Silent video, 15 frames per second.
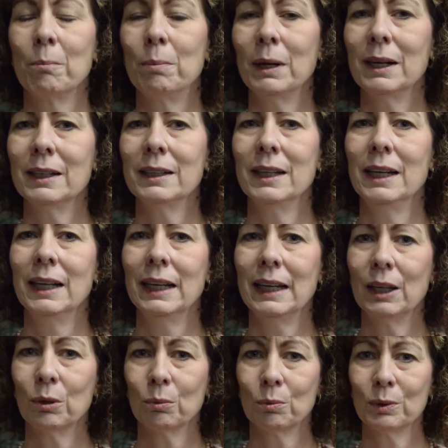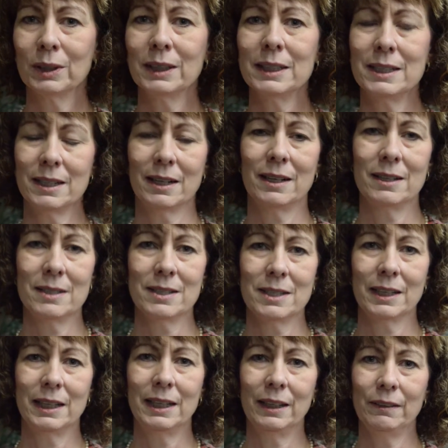But it really does
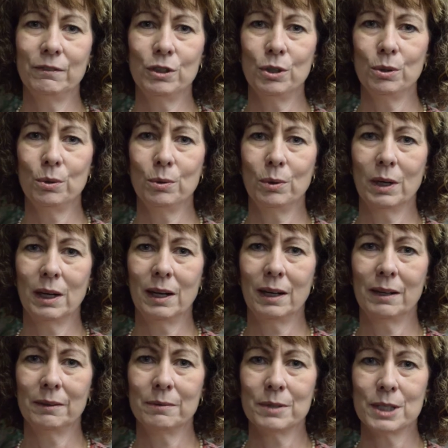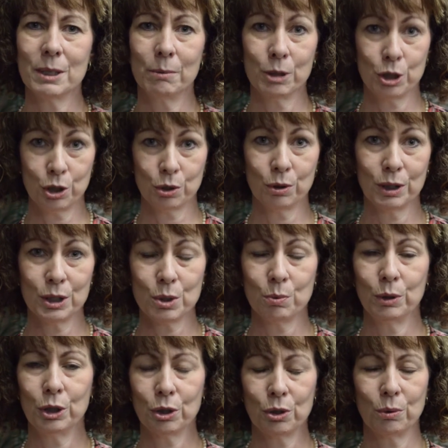give you some assurance
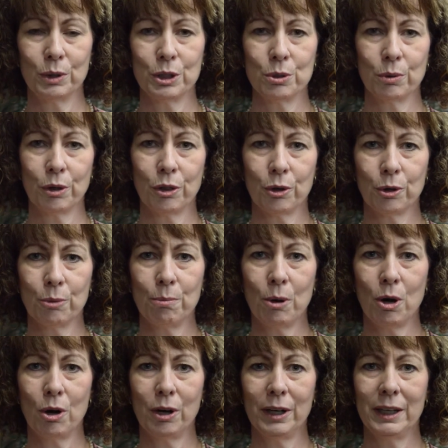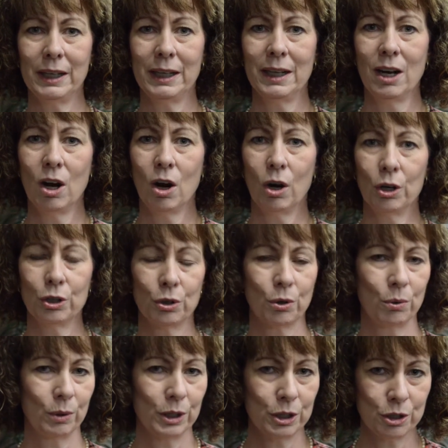when you're going to a third party or you're
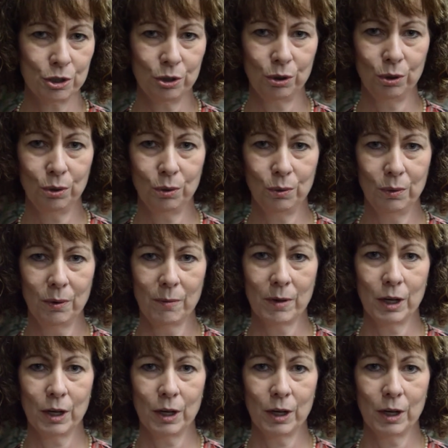going to